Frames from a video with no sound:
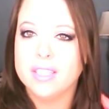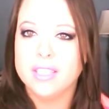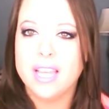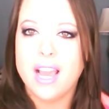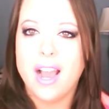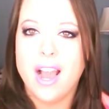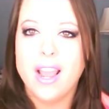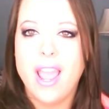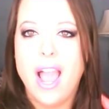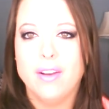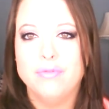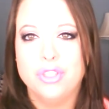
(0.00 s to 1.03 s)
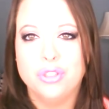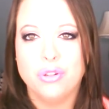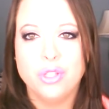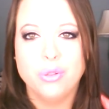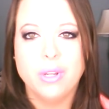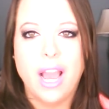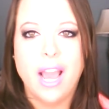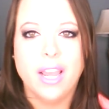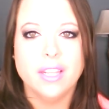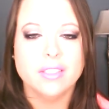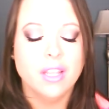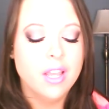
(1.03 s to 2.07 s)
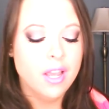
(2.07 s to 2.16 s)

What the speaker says: that I have to show you guys